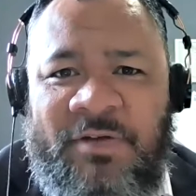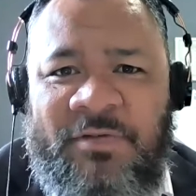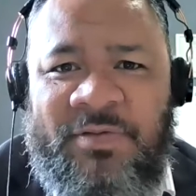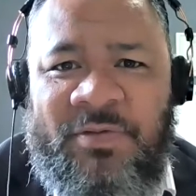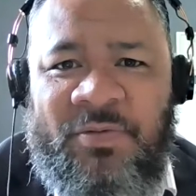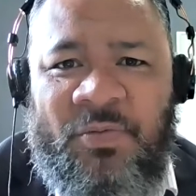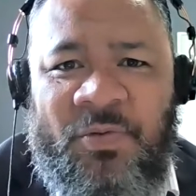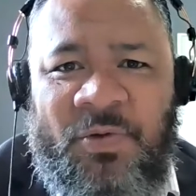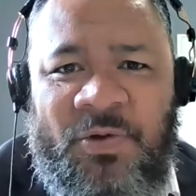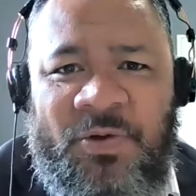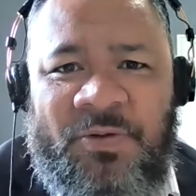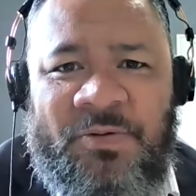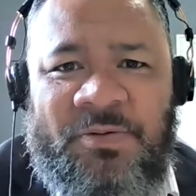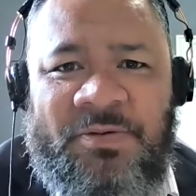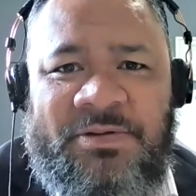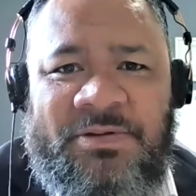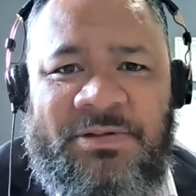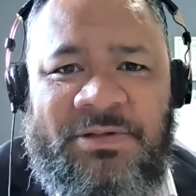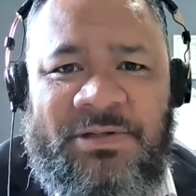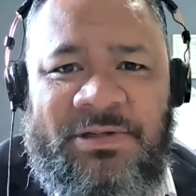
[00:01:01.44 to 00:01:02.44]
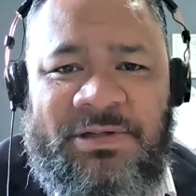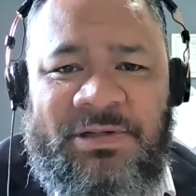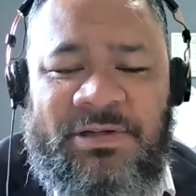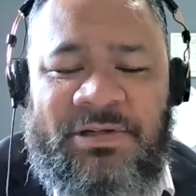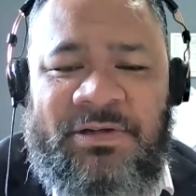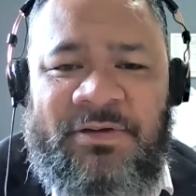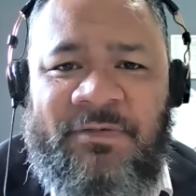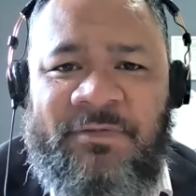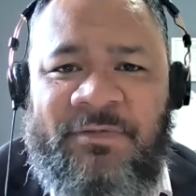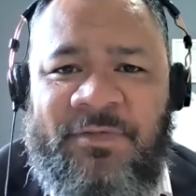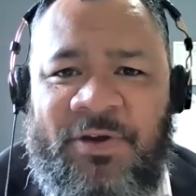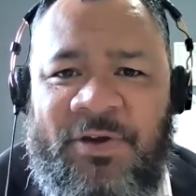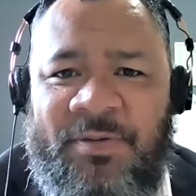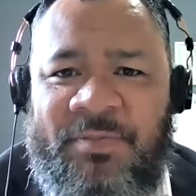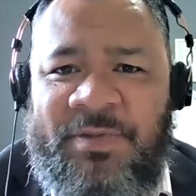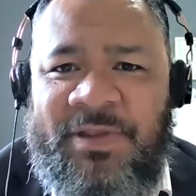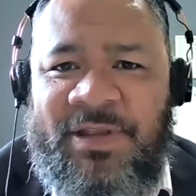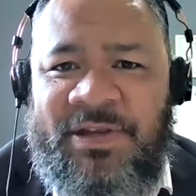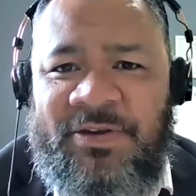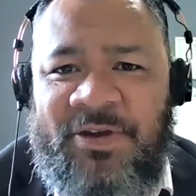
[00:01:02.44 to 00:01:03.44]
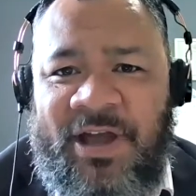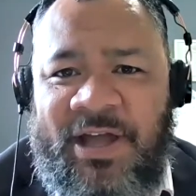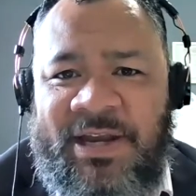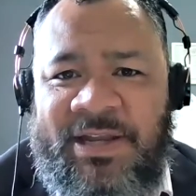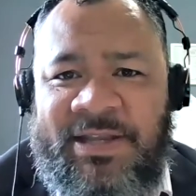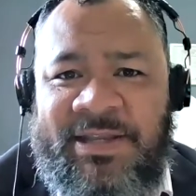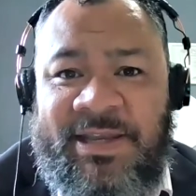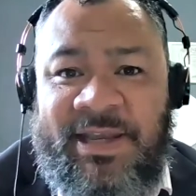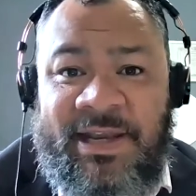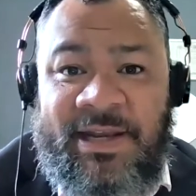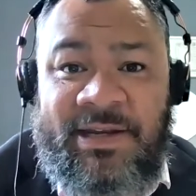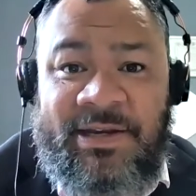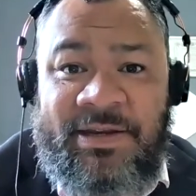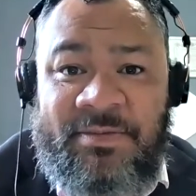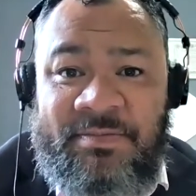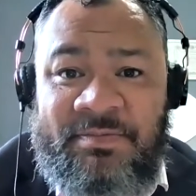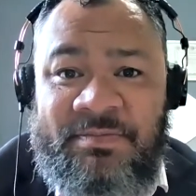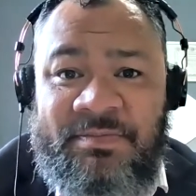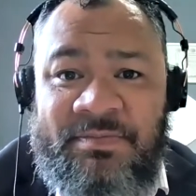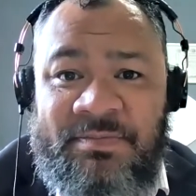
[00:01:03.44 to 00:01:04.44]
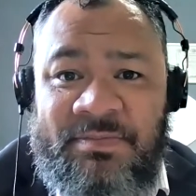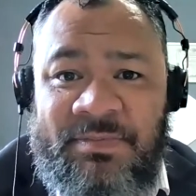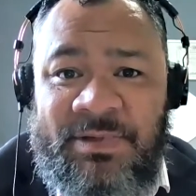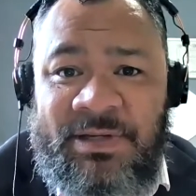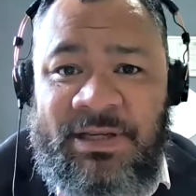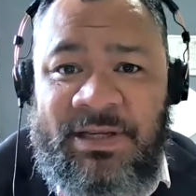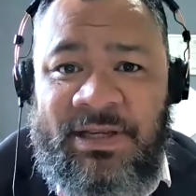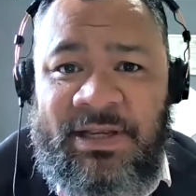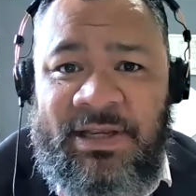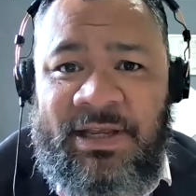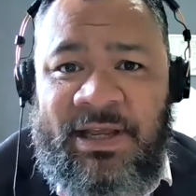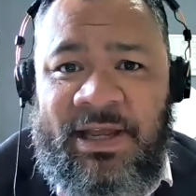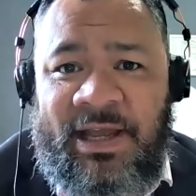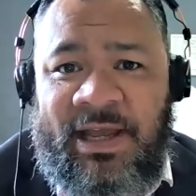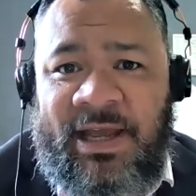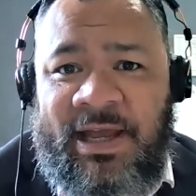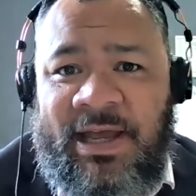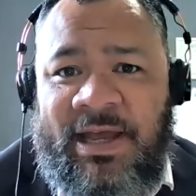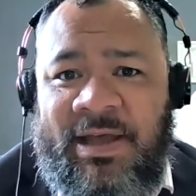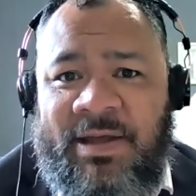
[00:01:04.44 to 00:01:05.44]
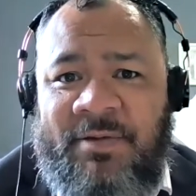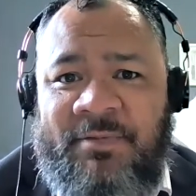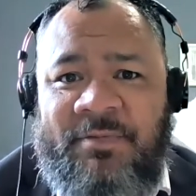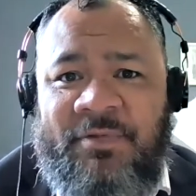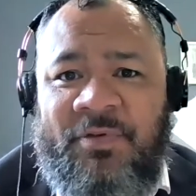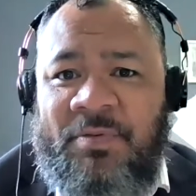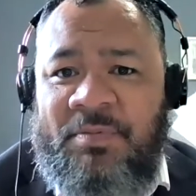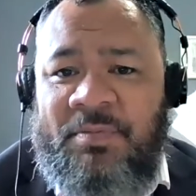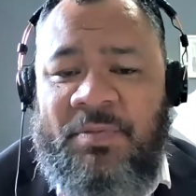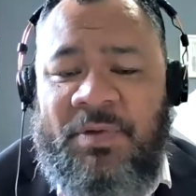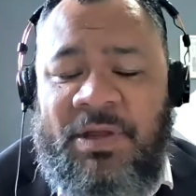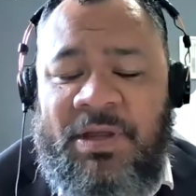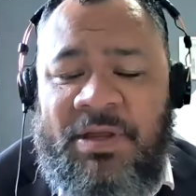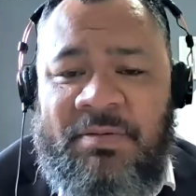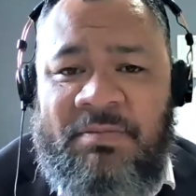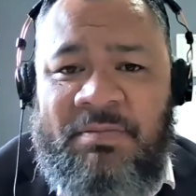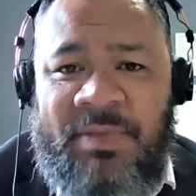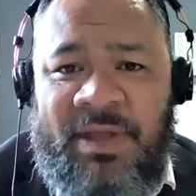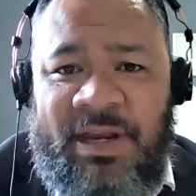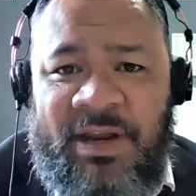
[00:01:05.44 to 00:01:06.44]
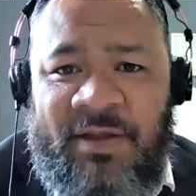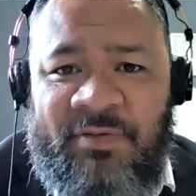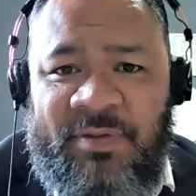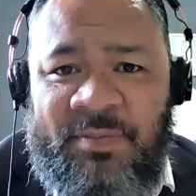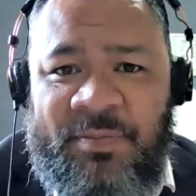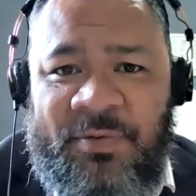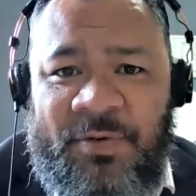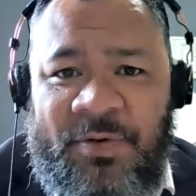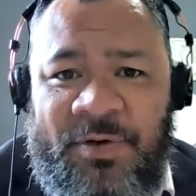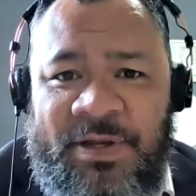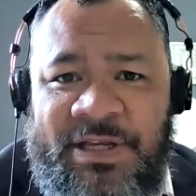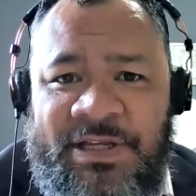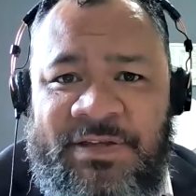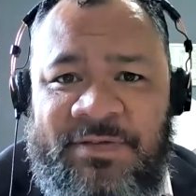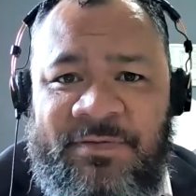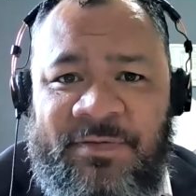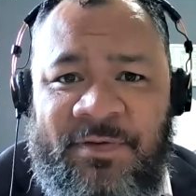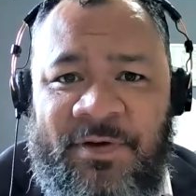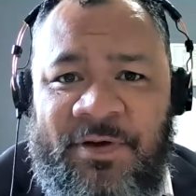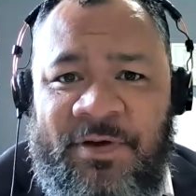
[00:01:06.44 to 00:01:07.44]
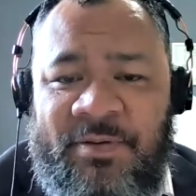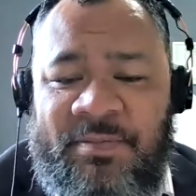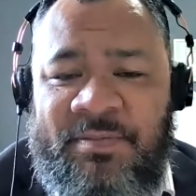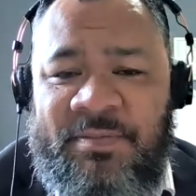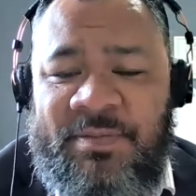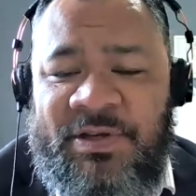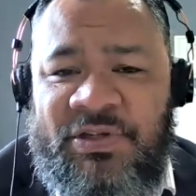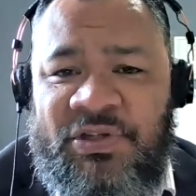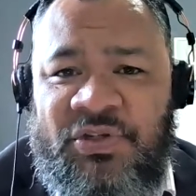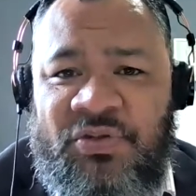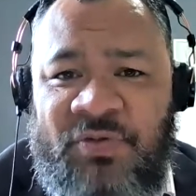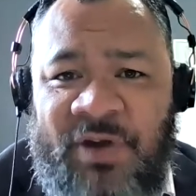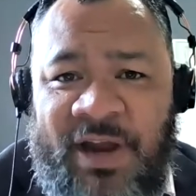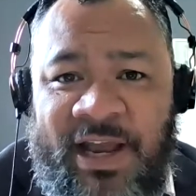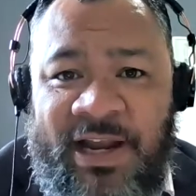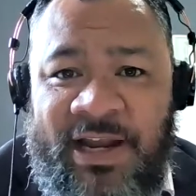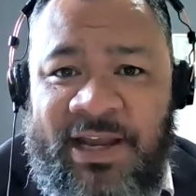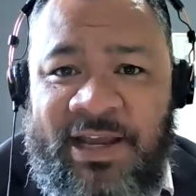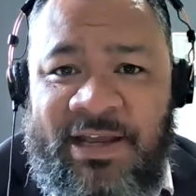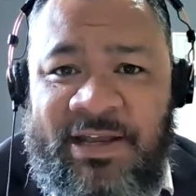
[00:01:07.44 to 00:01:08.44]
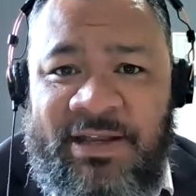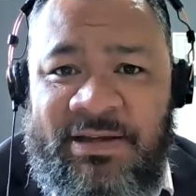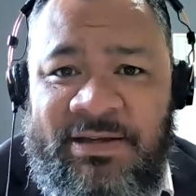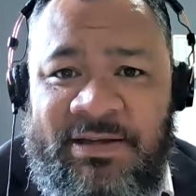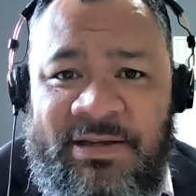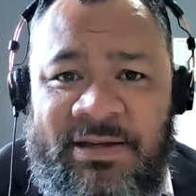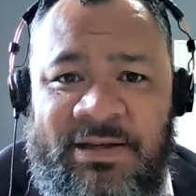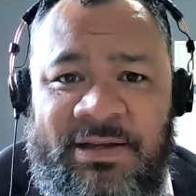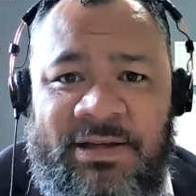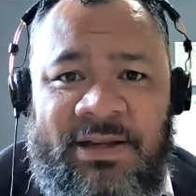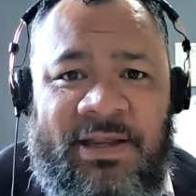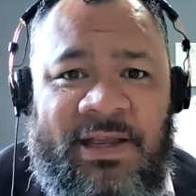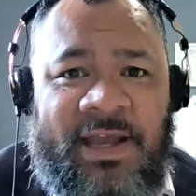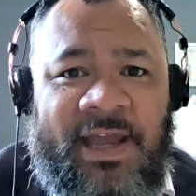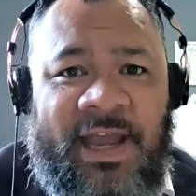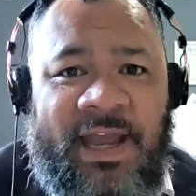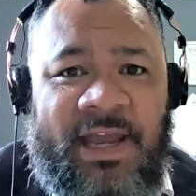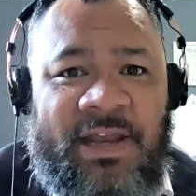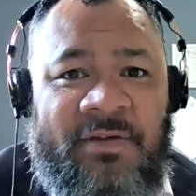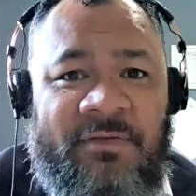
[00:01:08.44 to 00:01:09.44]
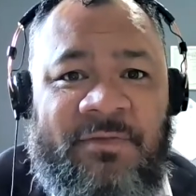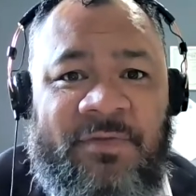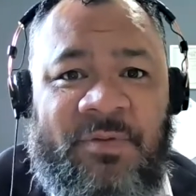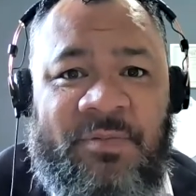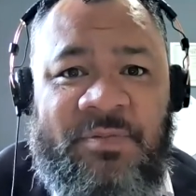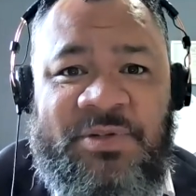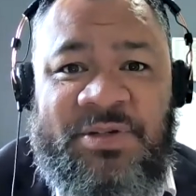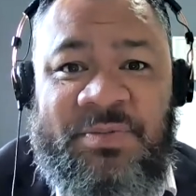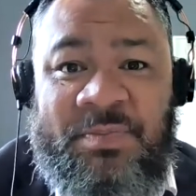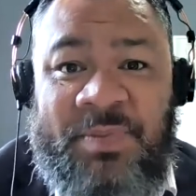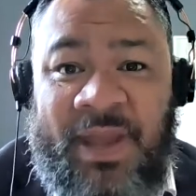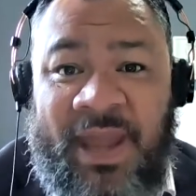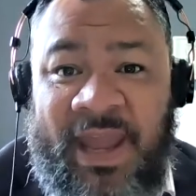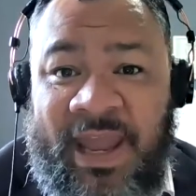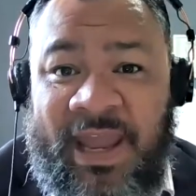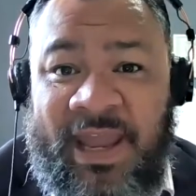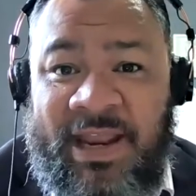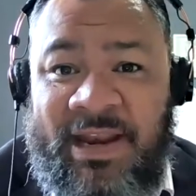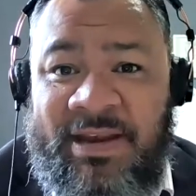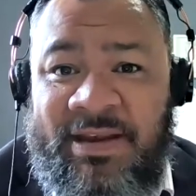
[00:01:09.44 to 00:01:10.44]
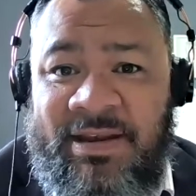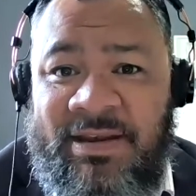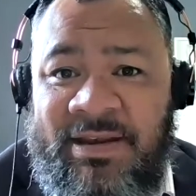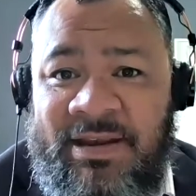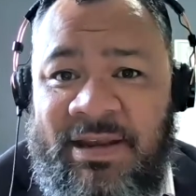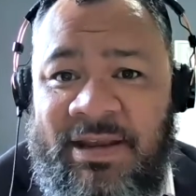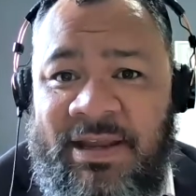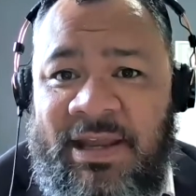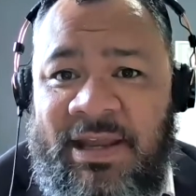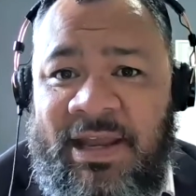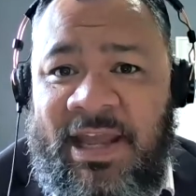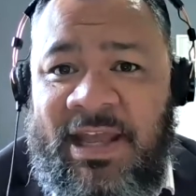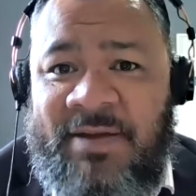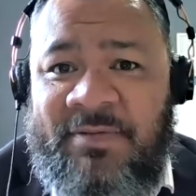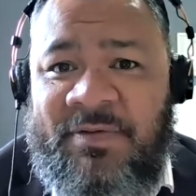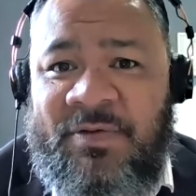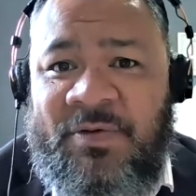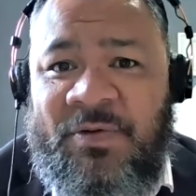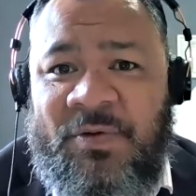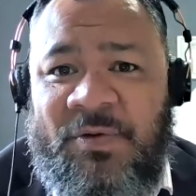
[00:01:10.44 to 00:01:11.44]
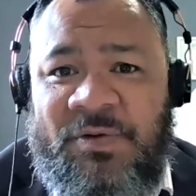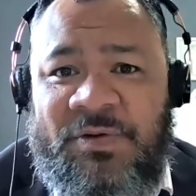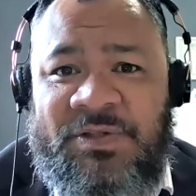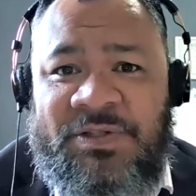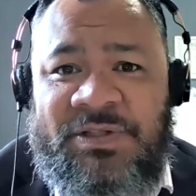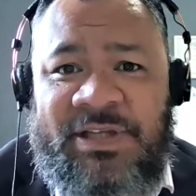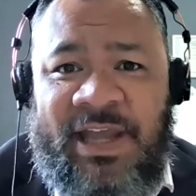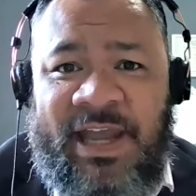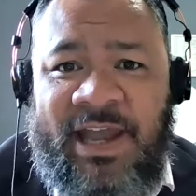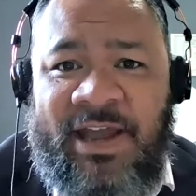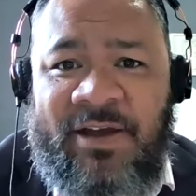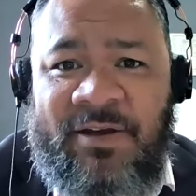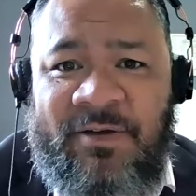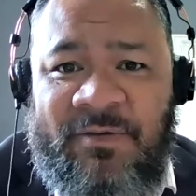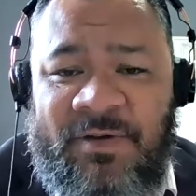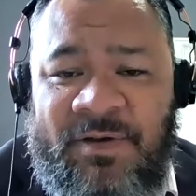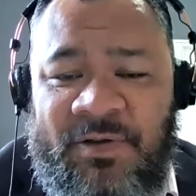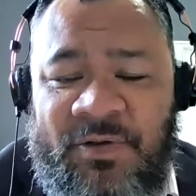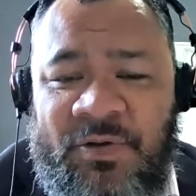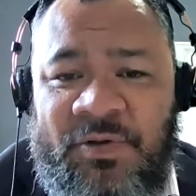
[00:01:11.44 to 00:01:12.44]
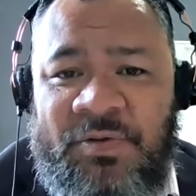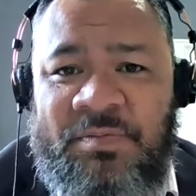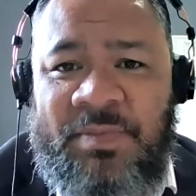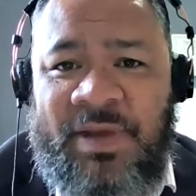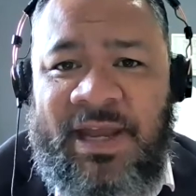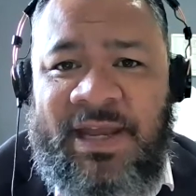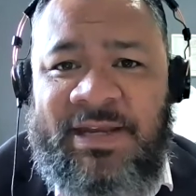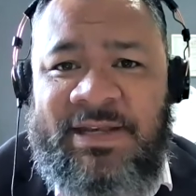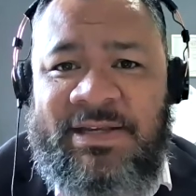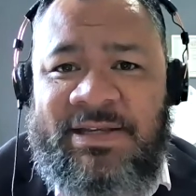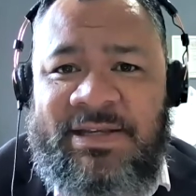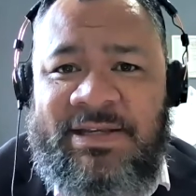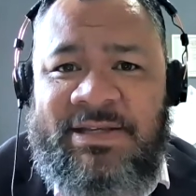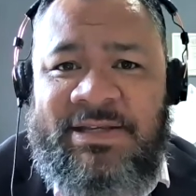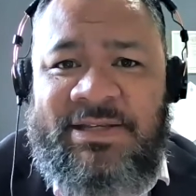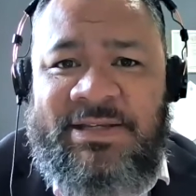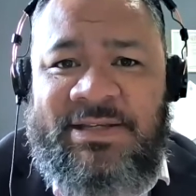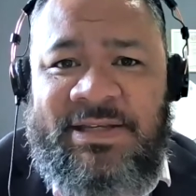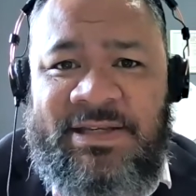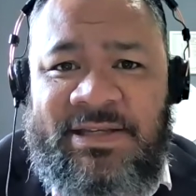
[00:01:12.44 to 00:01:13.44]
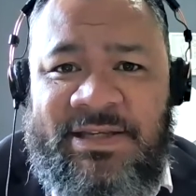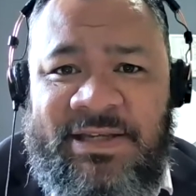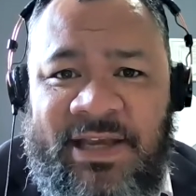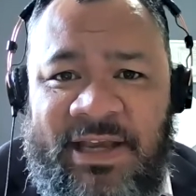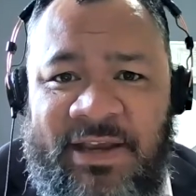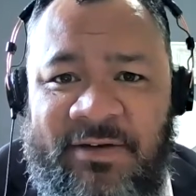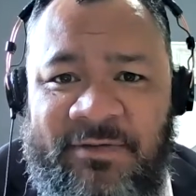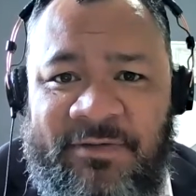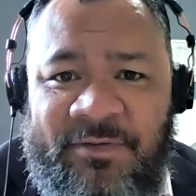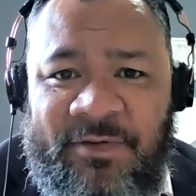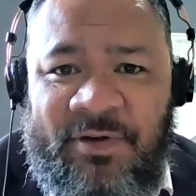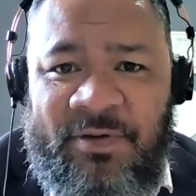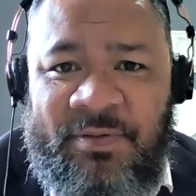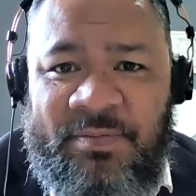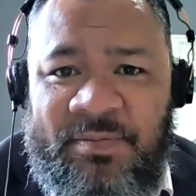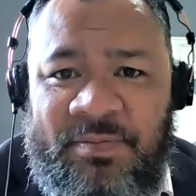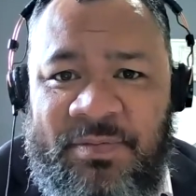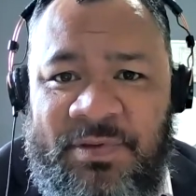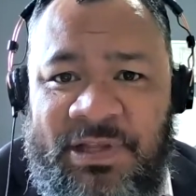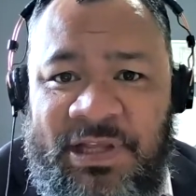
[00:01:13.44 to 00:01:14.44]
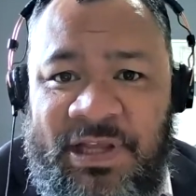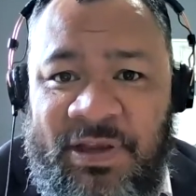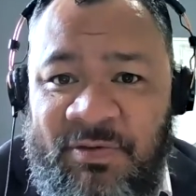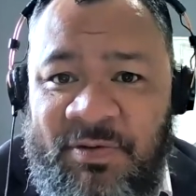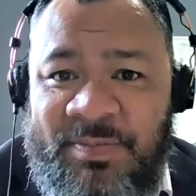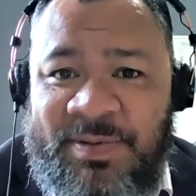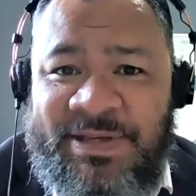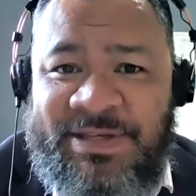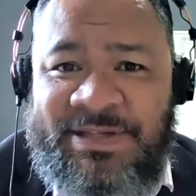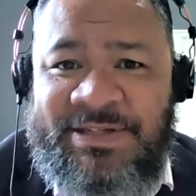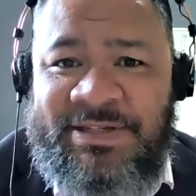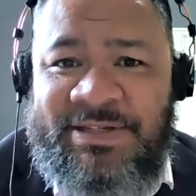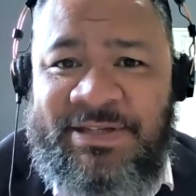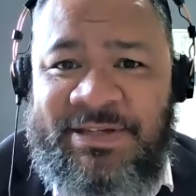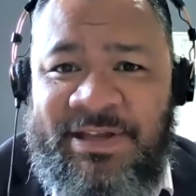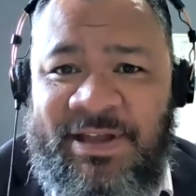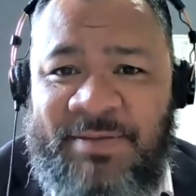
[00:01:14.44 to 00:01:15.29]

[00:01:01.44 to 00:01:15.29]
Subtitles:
over the world, from the United Kingdom, from many of the boys from Australia, Hayden from Japan, and of course our good mate Sinte from Kiribati.